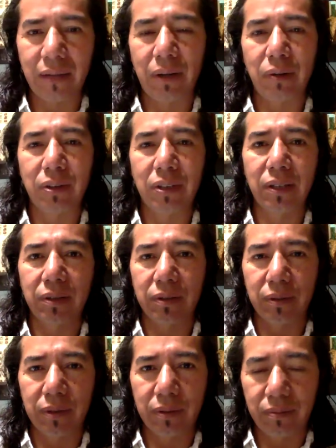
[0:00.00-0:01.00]
about the
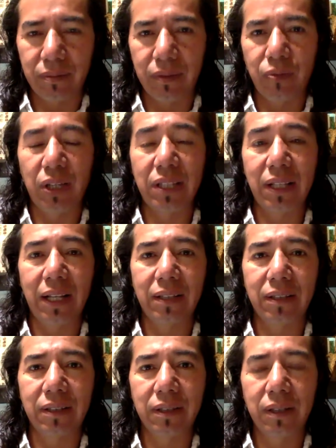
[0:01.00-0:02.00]

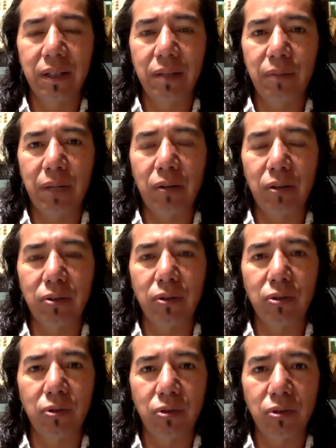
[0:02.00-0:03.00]
wetlands, but also
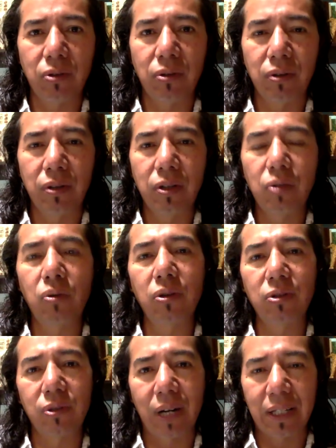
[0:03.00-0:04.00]

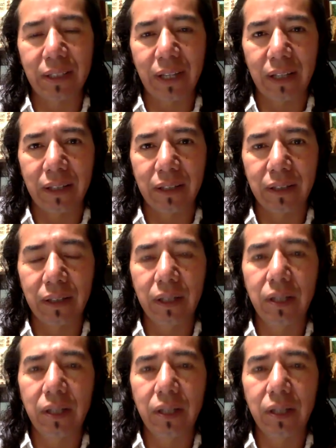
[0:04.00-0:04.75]
socio-cultural studies.